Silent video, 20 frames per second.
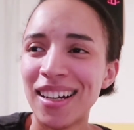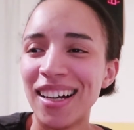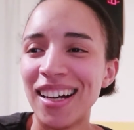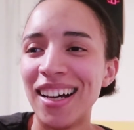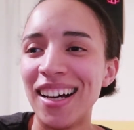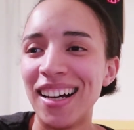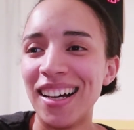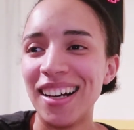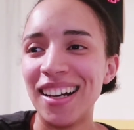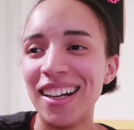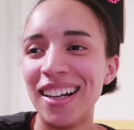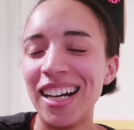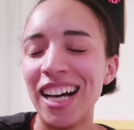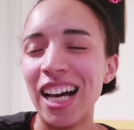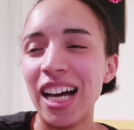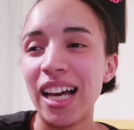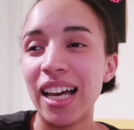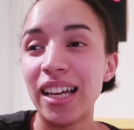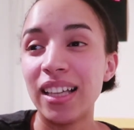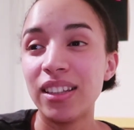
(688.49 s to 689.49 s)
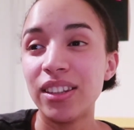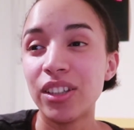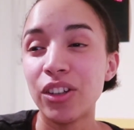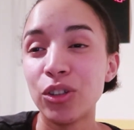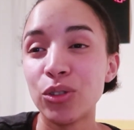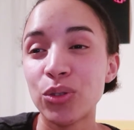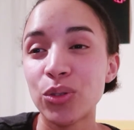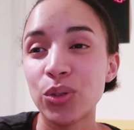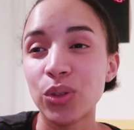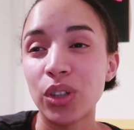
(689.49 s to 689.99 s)
And
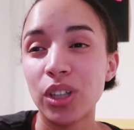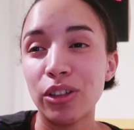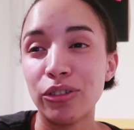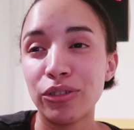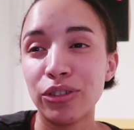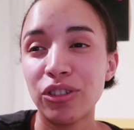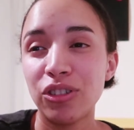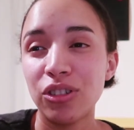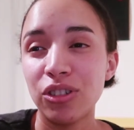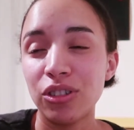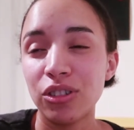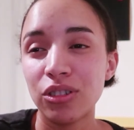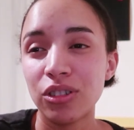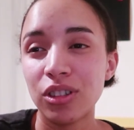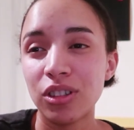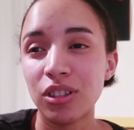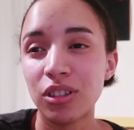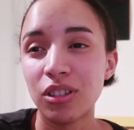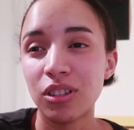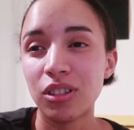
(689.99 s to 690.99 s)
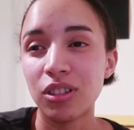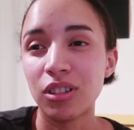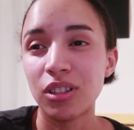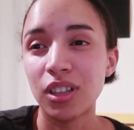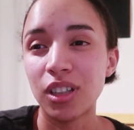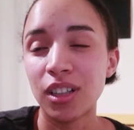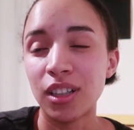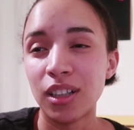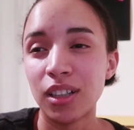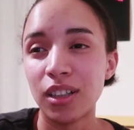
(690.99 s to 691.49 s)
also if you
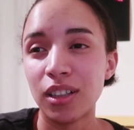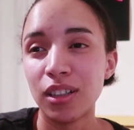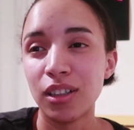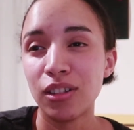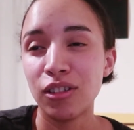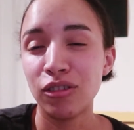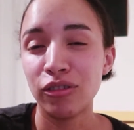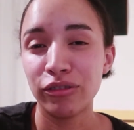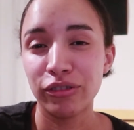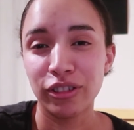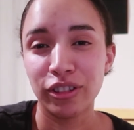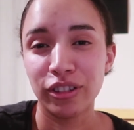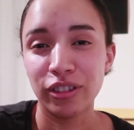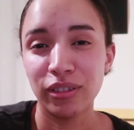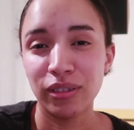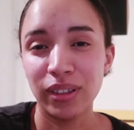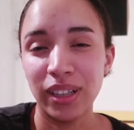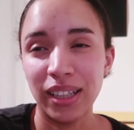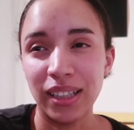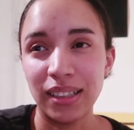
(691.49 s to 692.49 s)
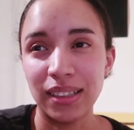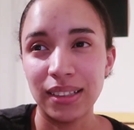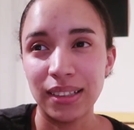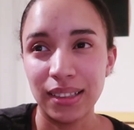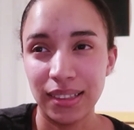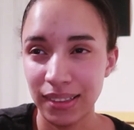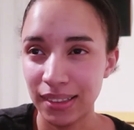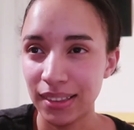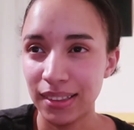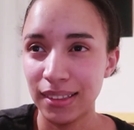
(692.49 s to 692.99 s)
are over
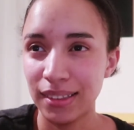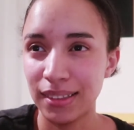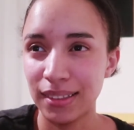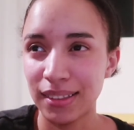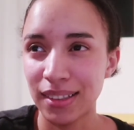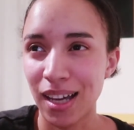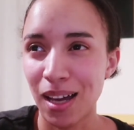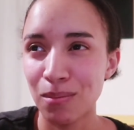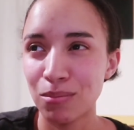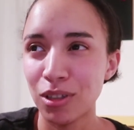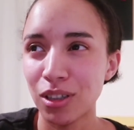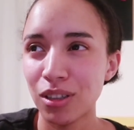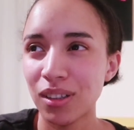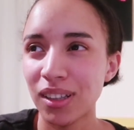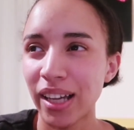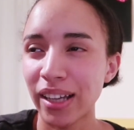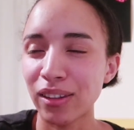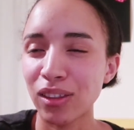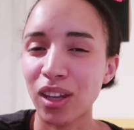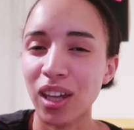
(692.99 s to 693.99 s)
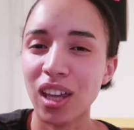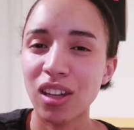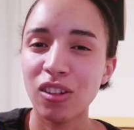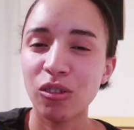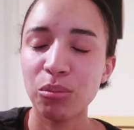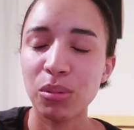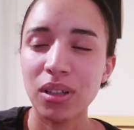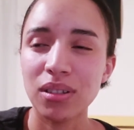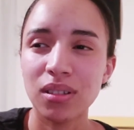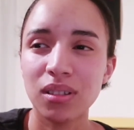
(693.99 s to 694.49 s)
18. I'm not like the kind
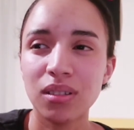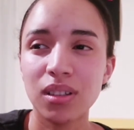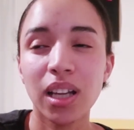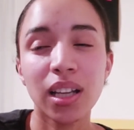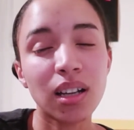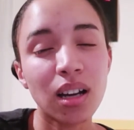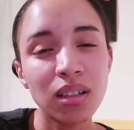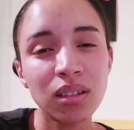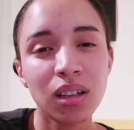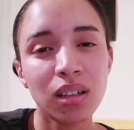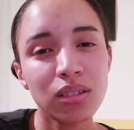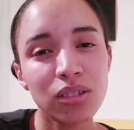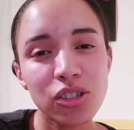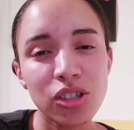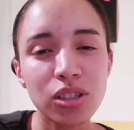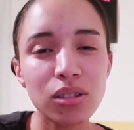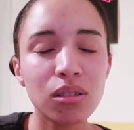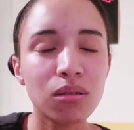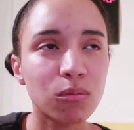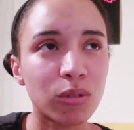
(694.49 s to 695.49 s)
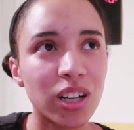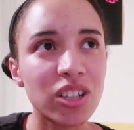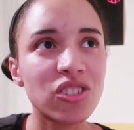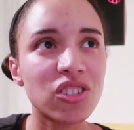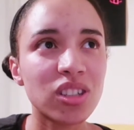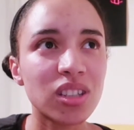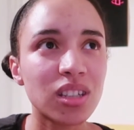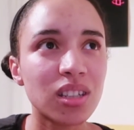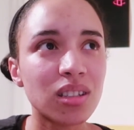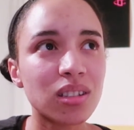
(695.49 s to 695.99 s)
of person like, oh no, you shouldn't
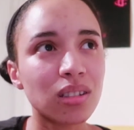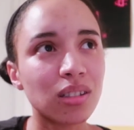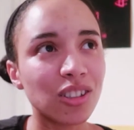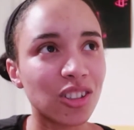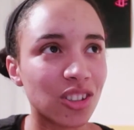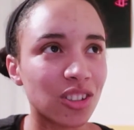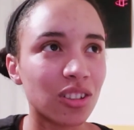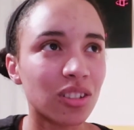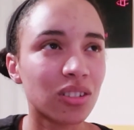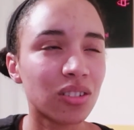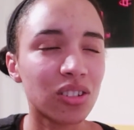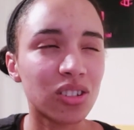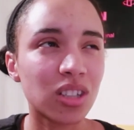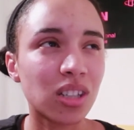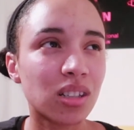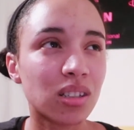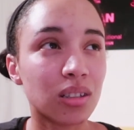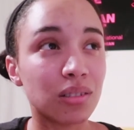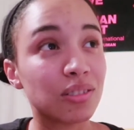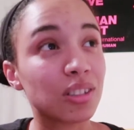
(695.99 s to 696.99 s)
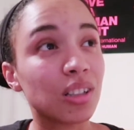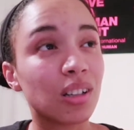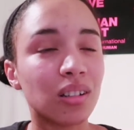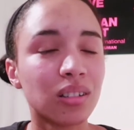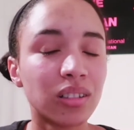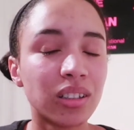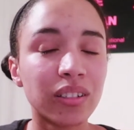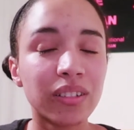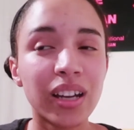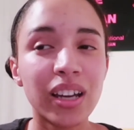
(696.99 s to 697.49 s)
watch this, or you shouldn't do this if you're
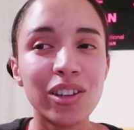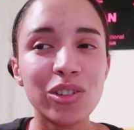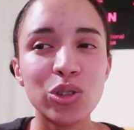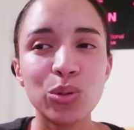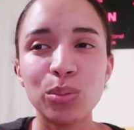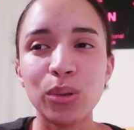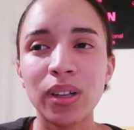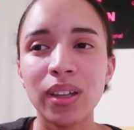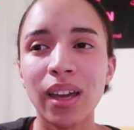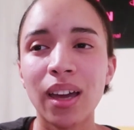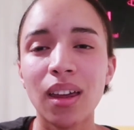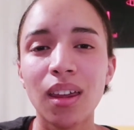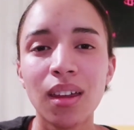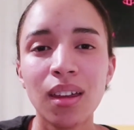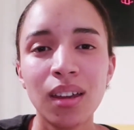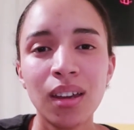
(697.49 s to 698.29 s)
not underage, but yeah.